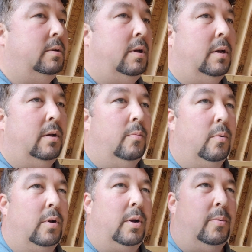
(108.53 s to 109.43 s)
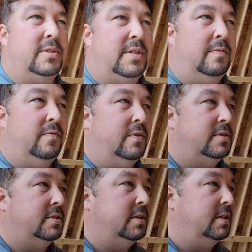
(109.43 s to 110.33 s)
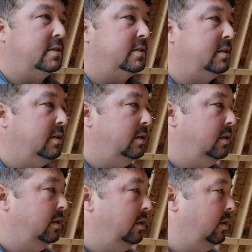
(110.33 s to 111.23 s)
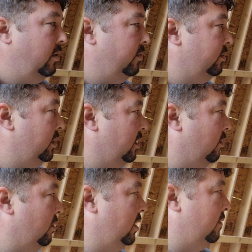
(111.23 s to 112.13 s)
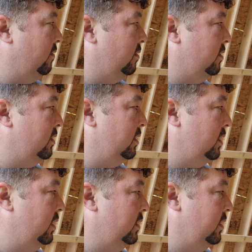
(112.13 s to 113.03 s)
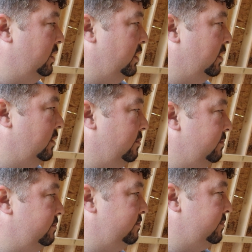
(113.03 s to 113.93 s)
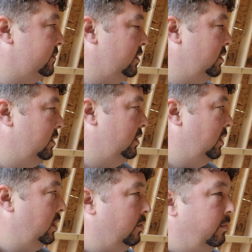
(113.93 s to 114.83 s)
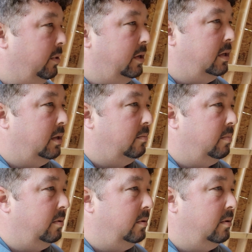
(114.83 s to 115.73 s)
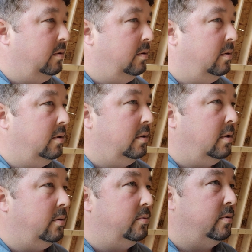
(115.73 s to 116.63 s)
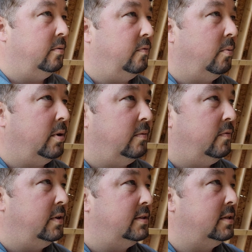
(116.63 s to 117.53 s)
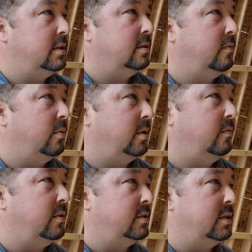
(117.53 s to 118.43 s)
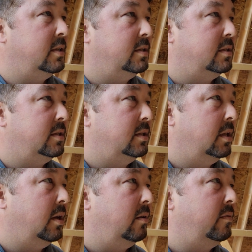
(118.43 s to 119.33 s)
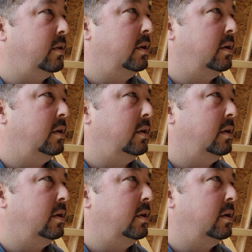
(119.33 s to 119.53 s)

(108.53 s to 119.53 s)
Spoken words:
We're gonna go with 7'6" on the lower level, and then we may end up closer to 14-foot ceilings in the loft.